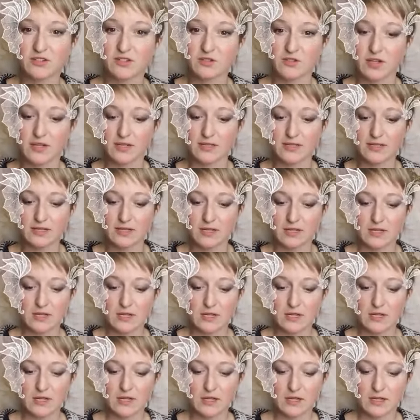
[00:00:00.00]
So let's say
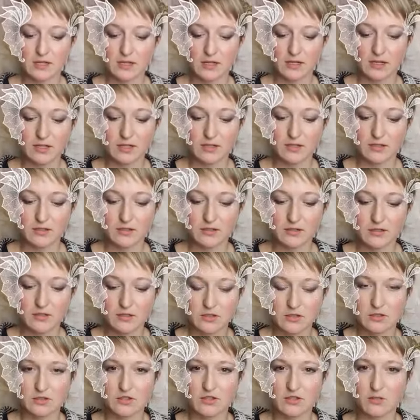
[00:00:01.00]
like
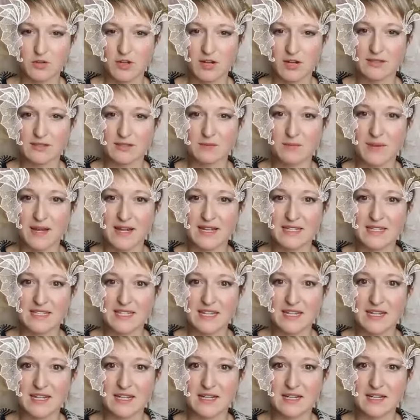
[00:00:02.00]
someone has a bad
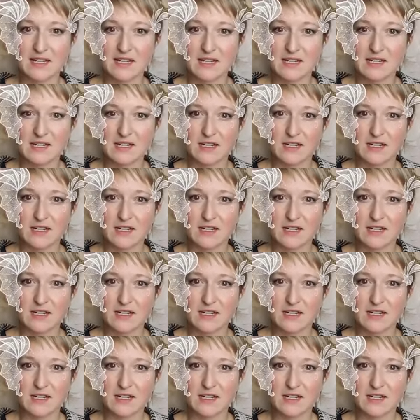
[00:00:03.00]
day,